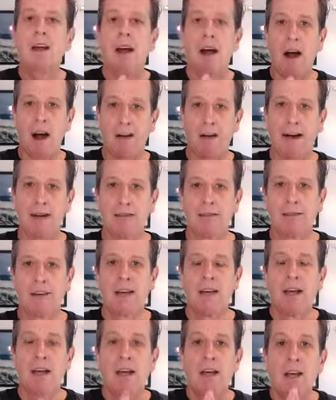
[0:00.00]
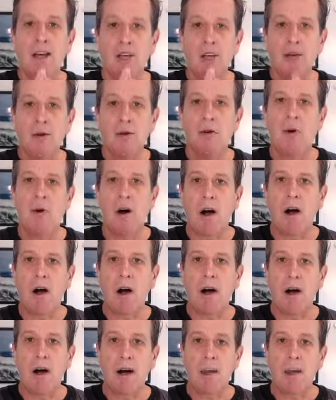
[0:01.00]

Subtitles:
All right. You are